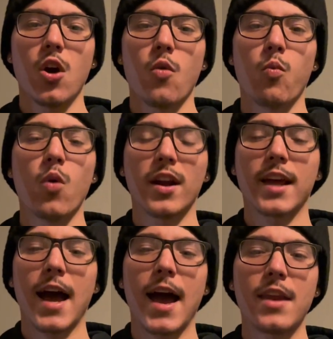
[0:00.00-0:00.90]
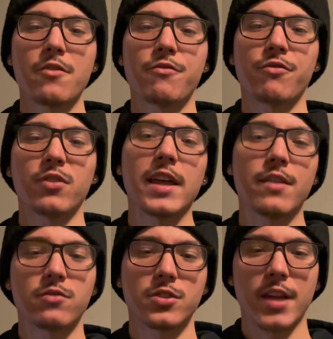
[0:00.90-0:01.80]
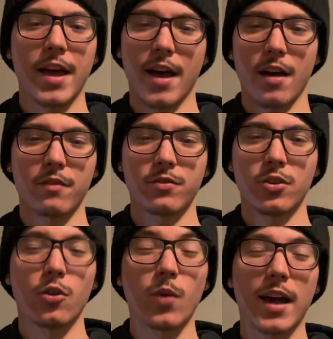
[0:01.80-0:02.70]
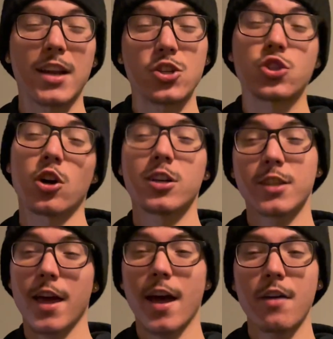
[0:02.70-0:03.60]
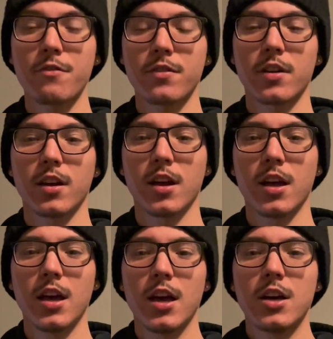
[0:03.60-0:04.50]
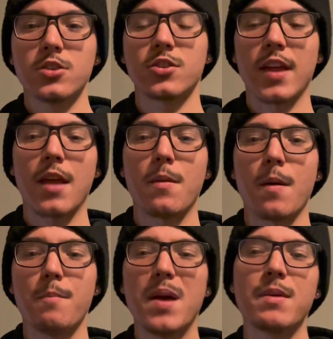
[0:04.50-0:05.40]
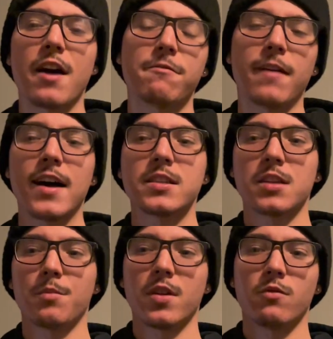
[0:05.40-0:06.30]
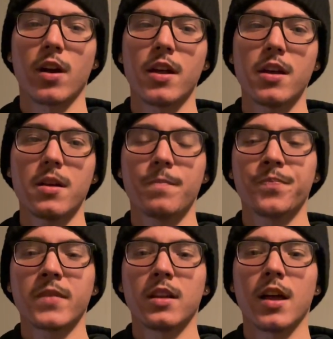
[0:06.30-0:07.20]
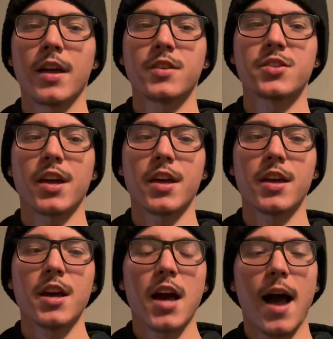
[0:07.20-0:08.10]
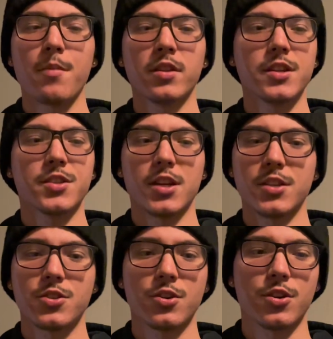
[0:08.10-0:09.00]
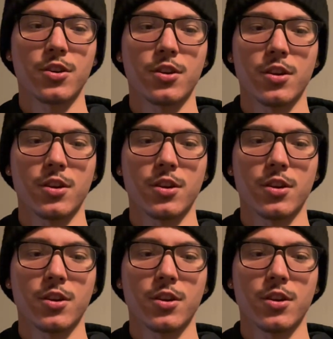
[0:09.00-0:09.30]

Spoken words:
what kind of flavors they have, what kind of sauce they have. So then maybe I find something, right? Like, say I've been listening to,